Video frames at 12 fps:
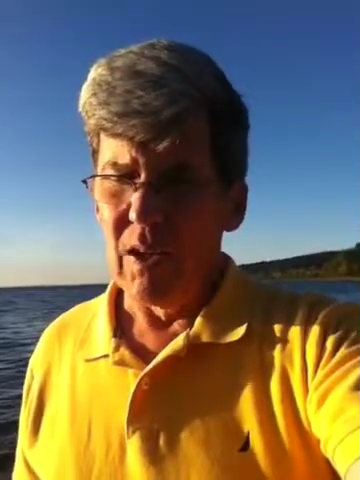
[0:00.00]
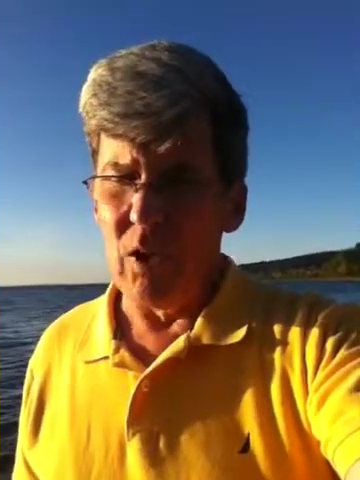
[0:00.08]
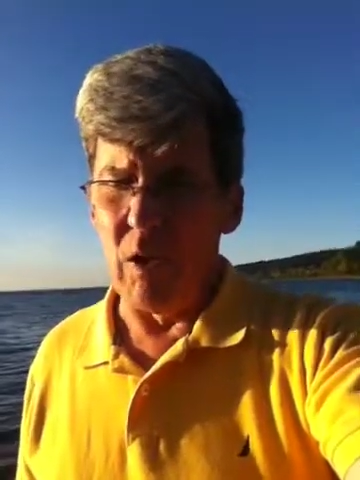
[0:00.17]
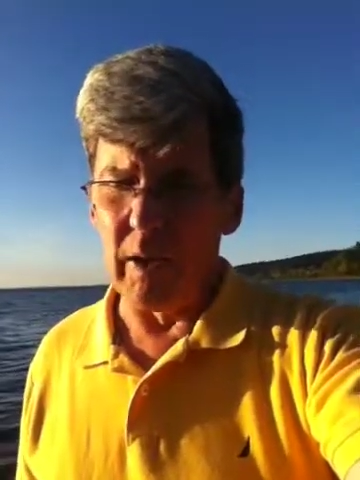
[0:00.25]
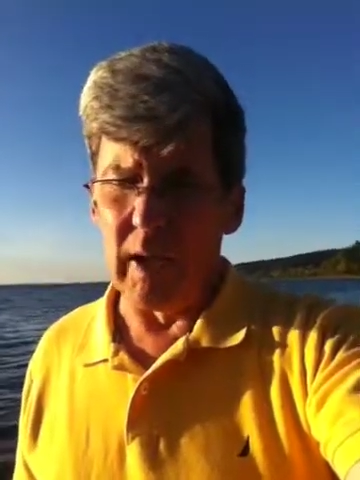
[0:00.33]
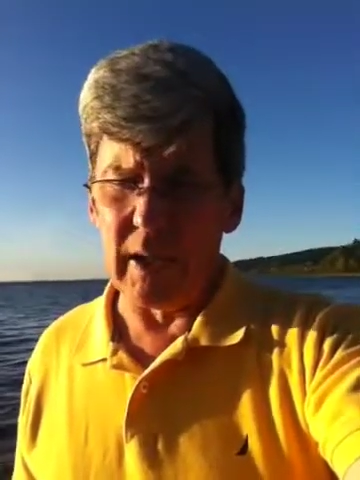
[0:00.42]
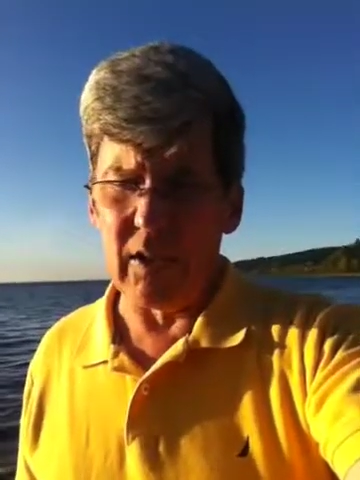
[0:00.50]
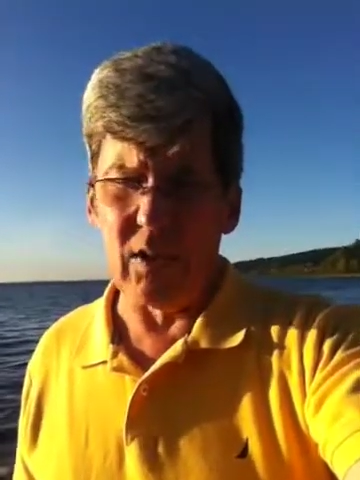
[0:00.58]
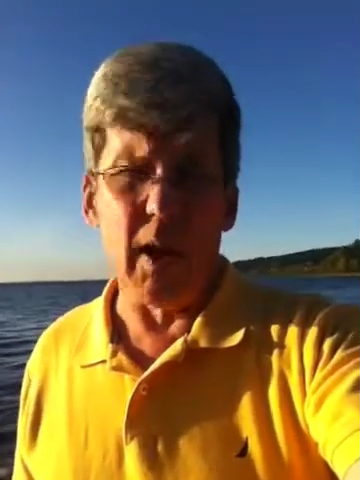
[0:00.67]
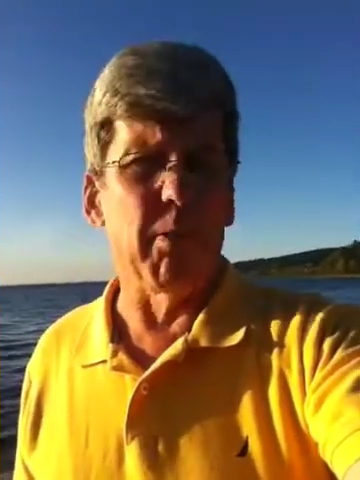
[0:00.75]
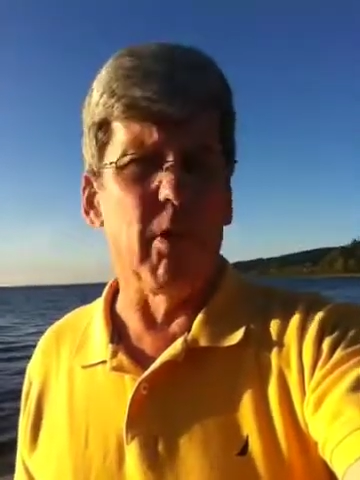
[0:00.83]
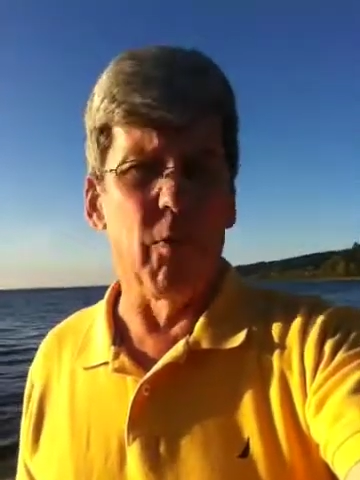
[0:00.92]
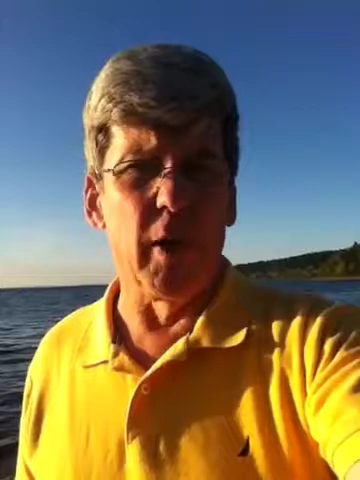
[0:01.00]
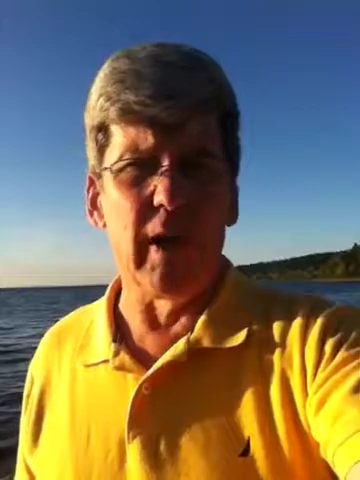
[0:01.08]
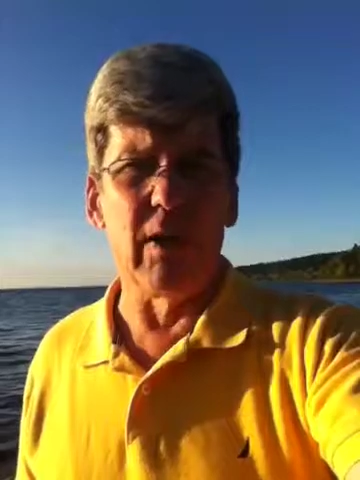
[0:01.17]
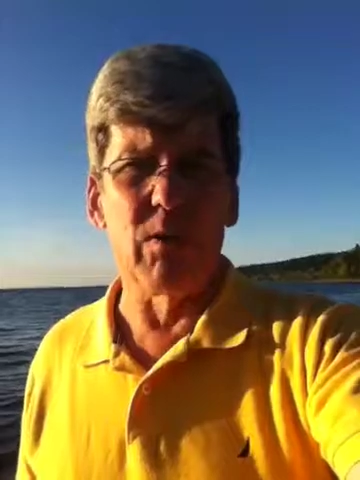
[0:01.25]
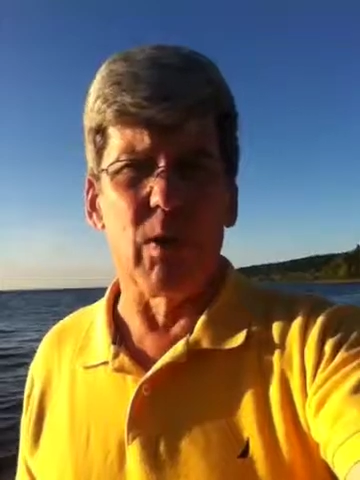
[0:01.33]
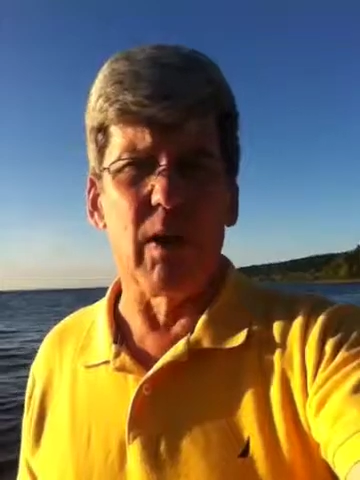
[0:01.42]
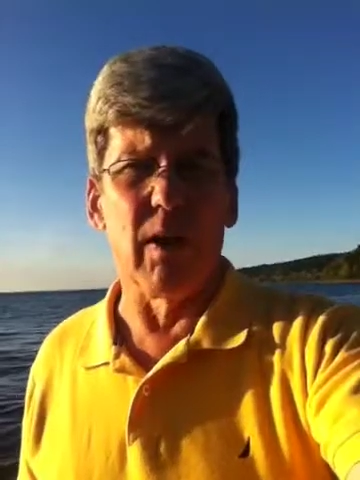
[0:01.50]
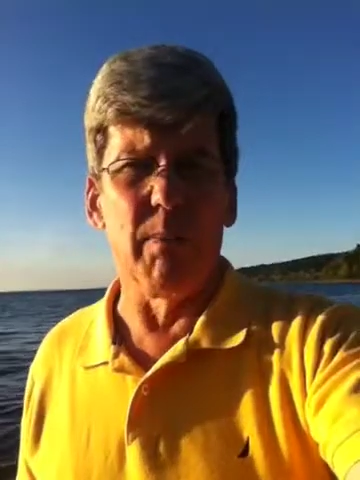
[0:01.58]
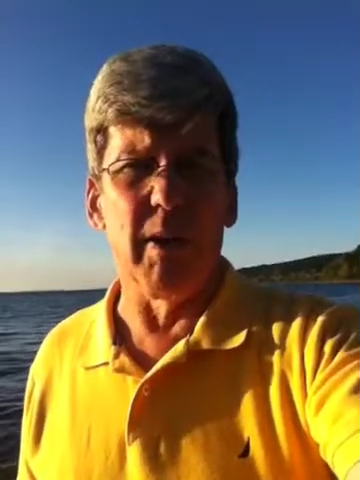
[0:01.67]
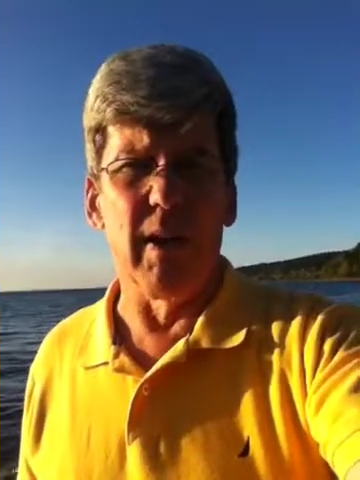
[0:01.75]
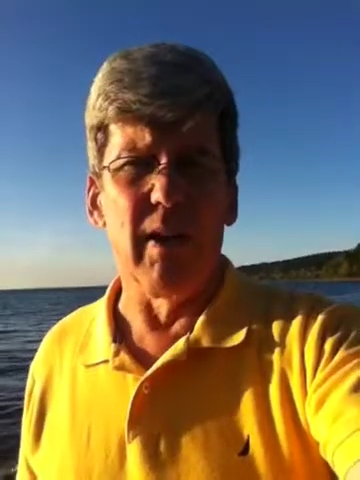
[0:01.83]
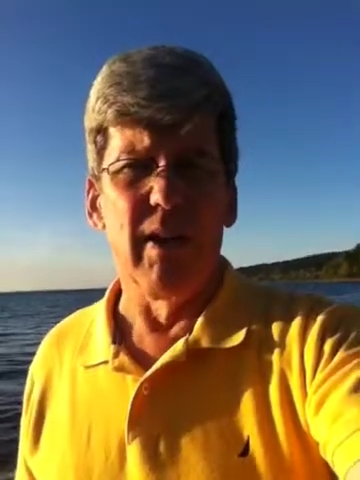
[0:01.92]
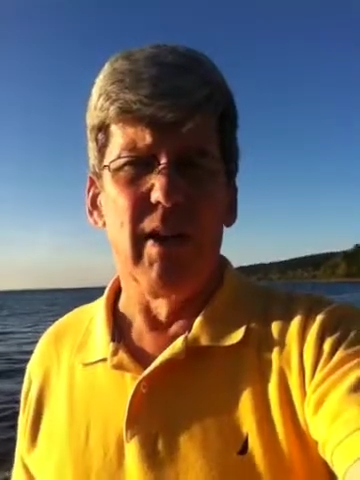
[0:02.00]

So over the next couple of weeks, we're going to be